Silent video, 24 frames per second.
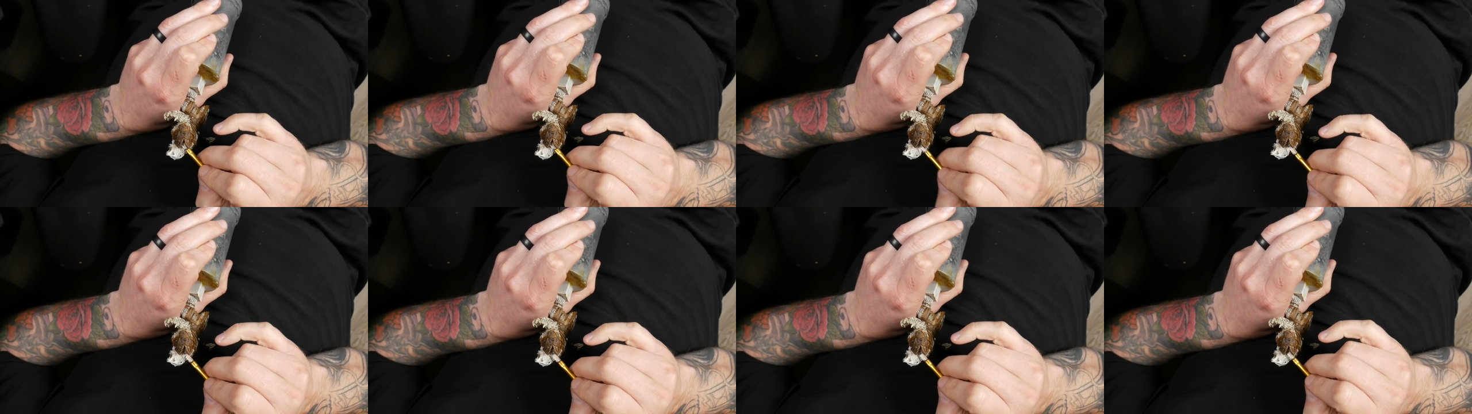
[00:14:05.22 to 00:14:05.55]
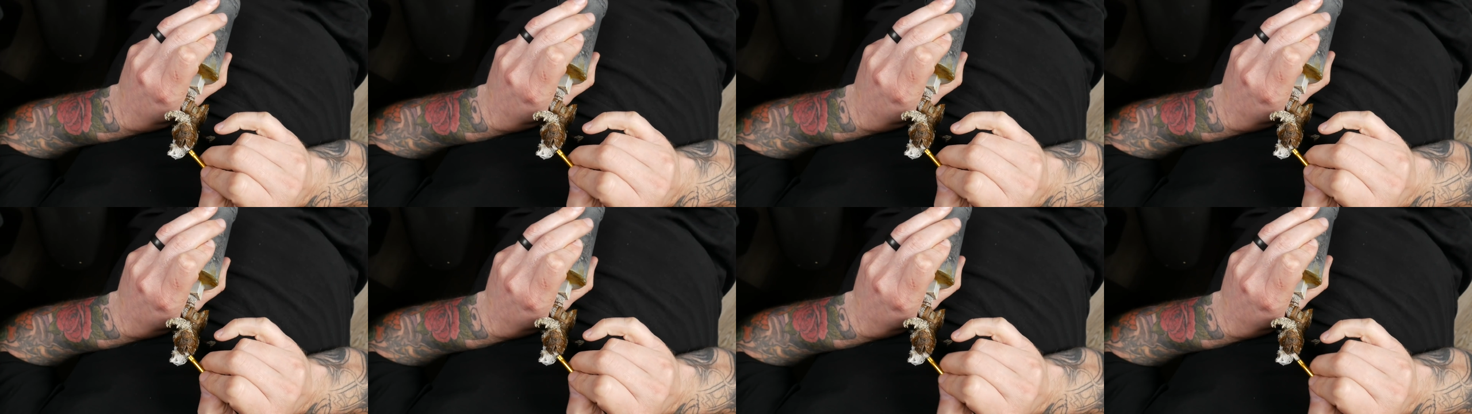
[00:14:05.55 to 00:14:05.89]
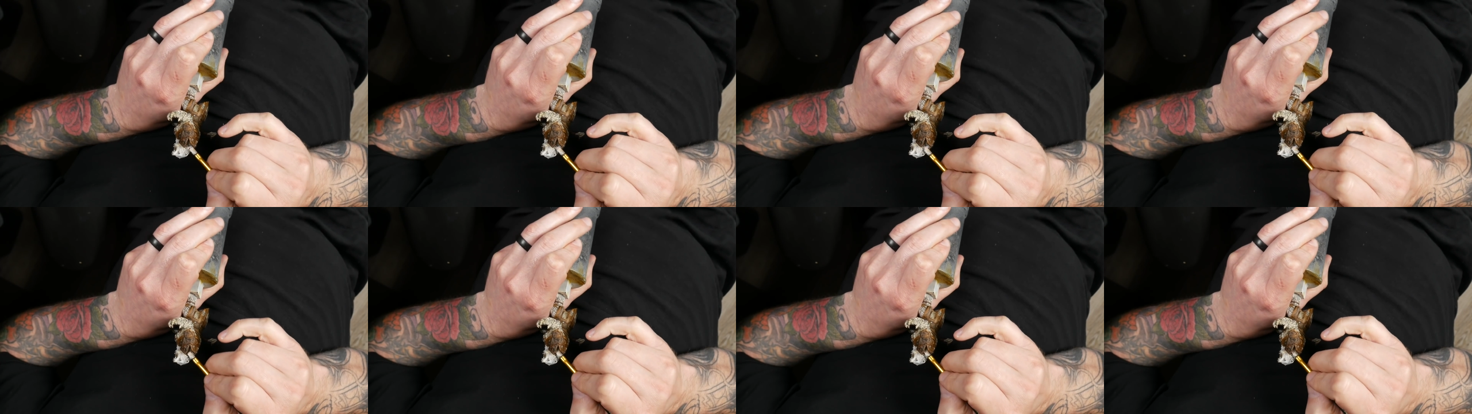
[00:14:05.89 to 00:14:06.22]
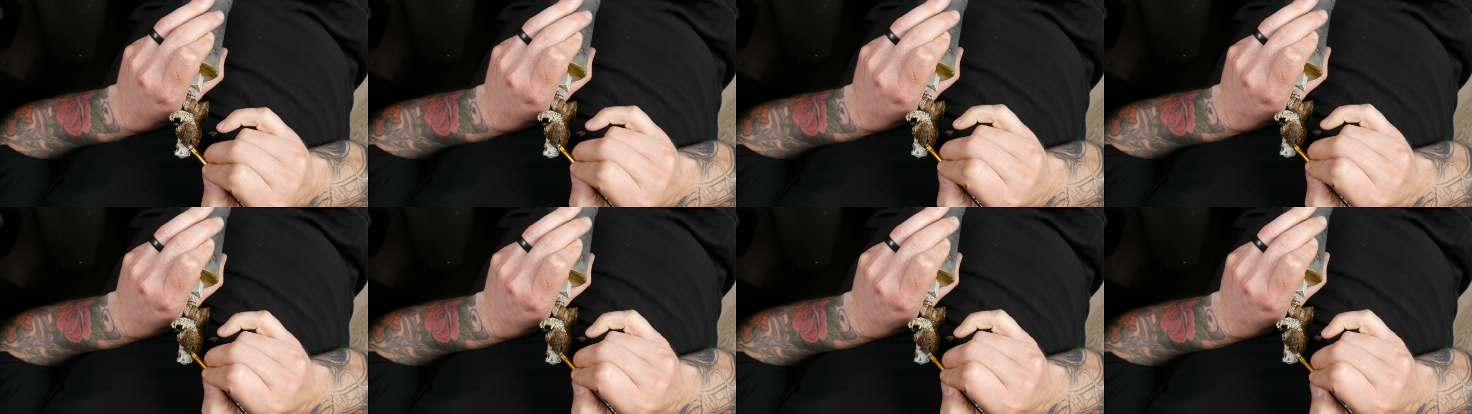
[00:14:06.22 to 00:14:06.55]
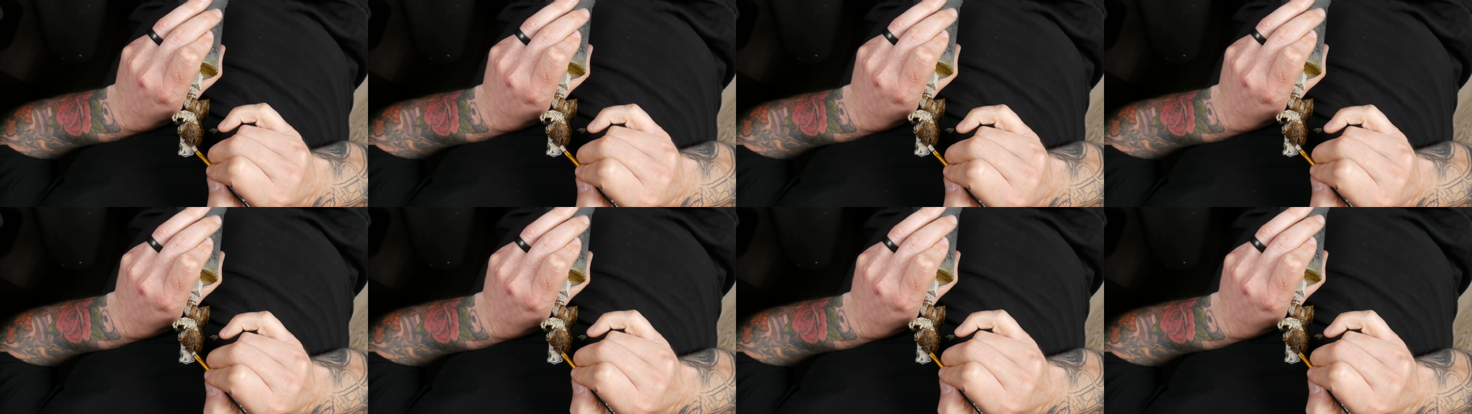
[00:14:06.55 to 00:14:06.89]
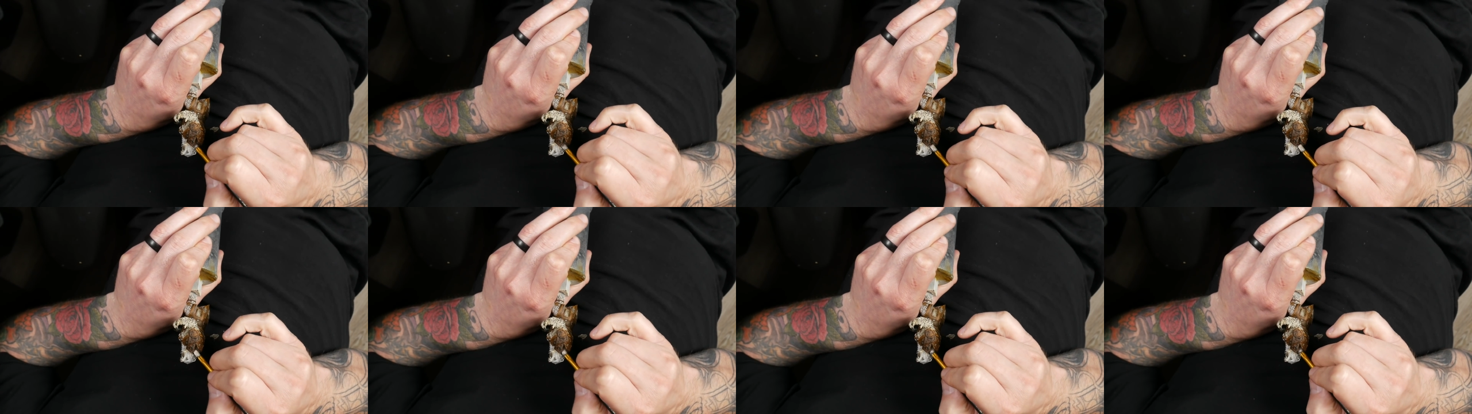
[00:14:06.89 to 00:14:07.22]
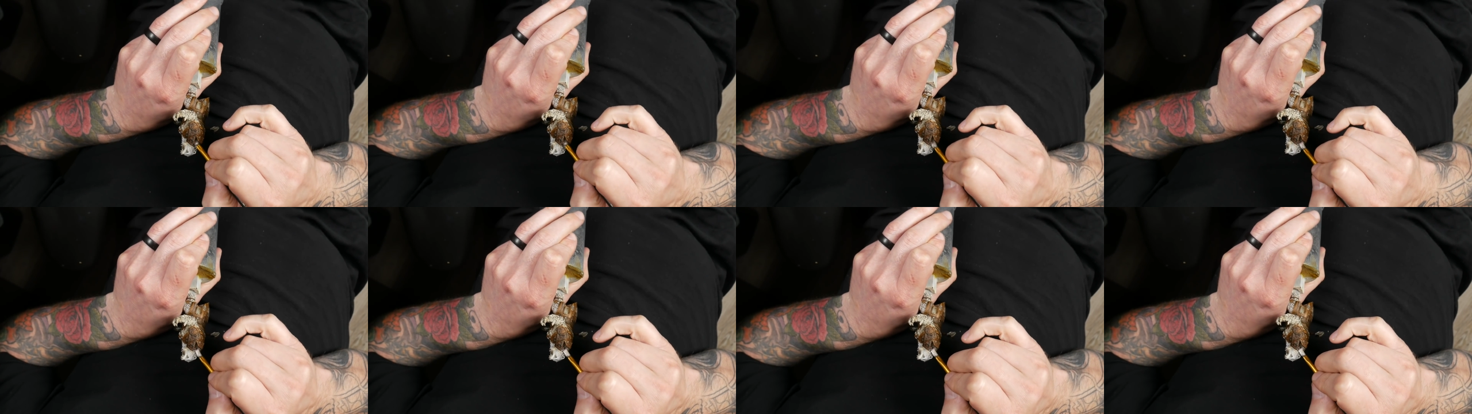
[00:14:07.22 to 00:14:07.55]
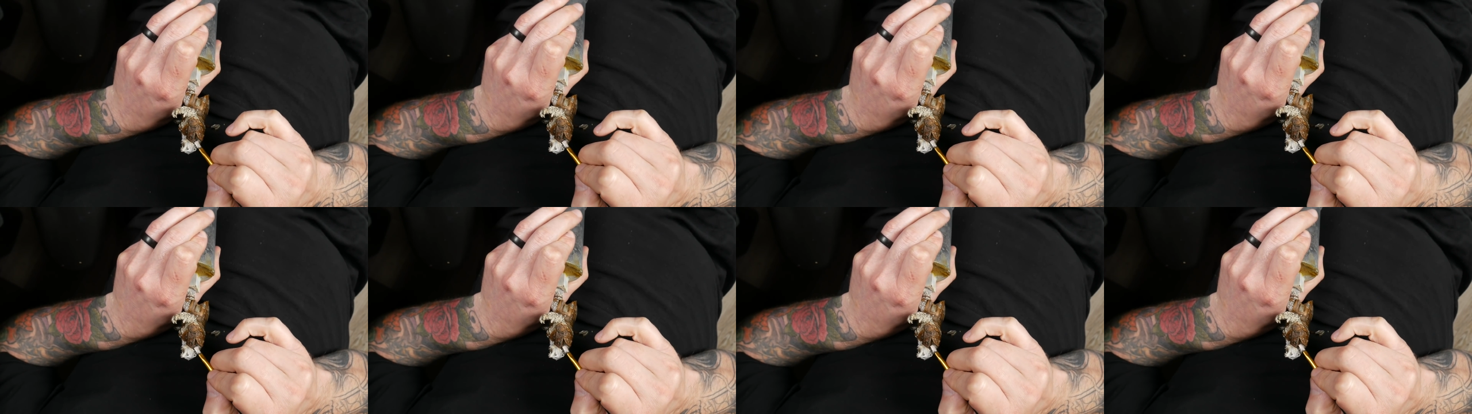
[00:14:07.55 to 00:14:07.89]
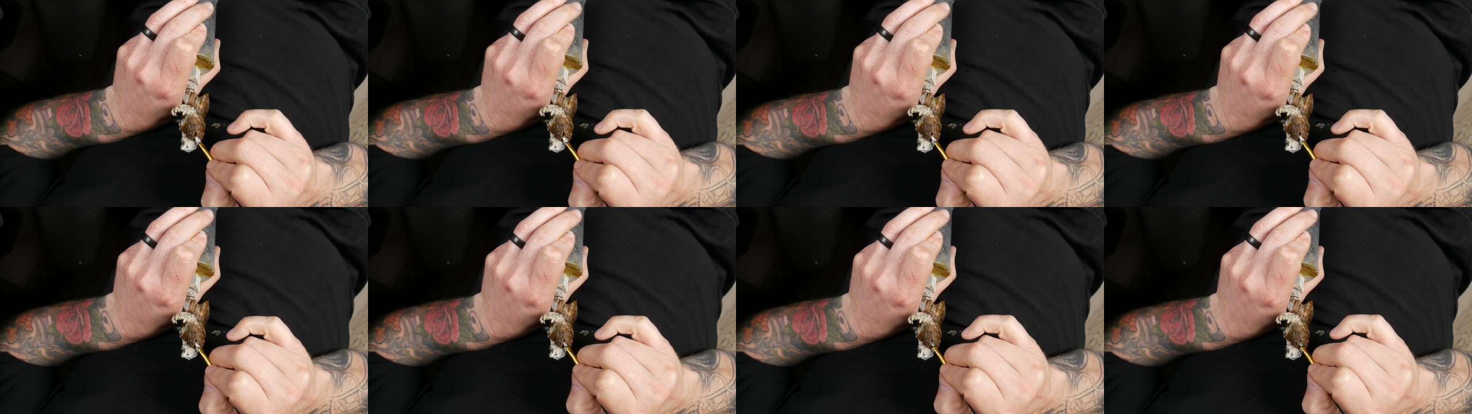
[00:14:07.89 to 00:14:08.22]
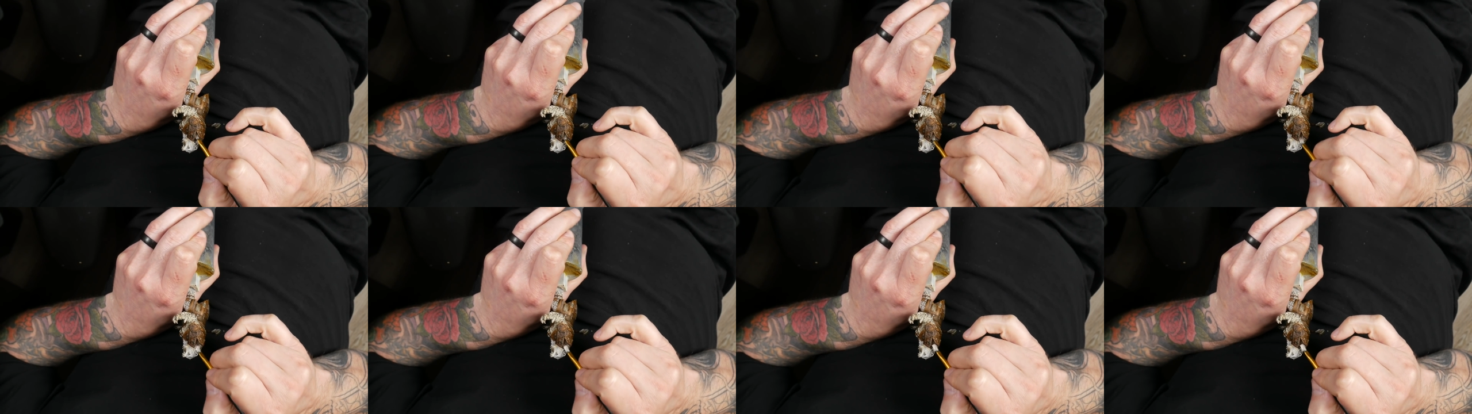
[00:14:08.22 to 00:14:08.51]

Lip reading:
Nobody's mouth can be seen.